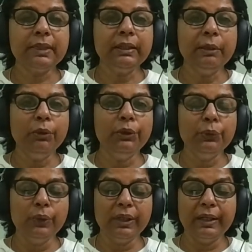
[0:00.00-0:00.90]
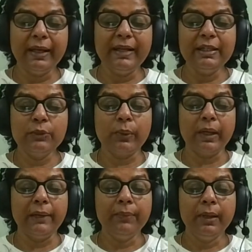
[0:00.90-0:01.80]
they want to do it in a nice
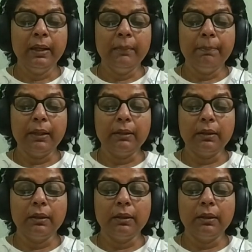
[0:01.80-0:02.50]
way but